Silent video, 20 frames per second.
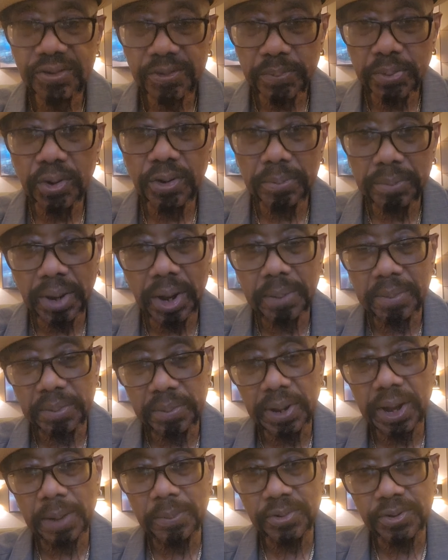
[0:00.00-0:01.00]
Support mom
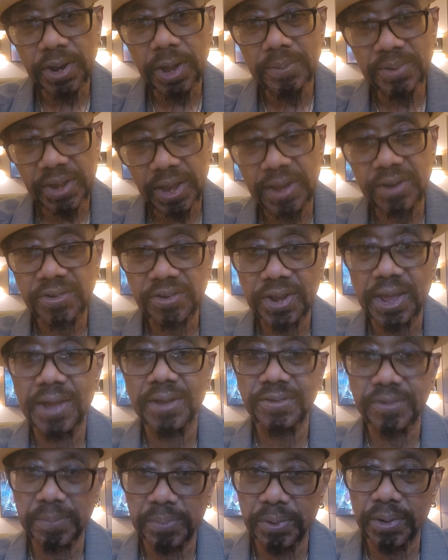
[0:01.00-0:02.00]
and pop shops.
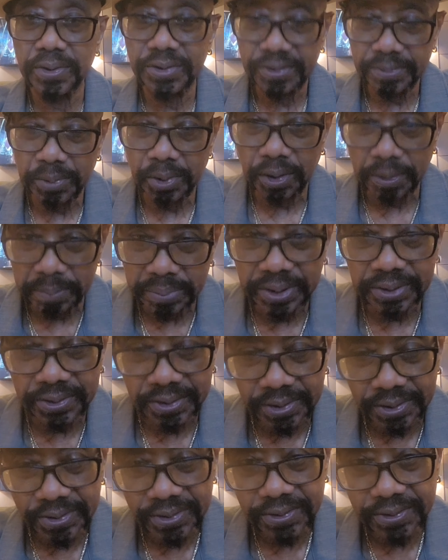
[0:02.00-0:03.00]
Hashtag support small
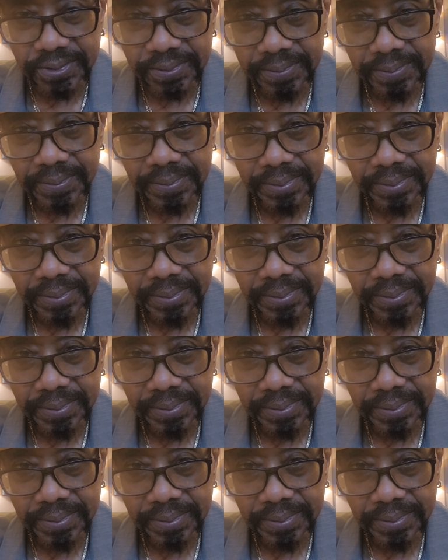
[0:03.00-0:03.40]
business.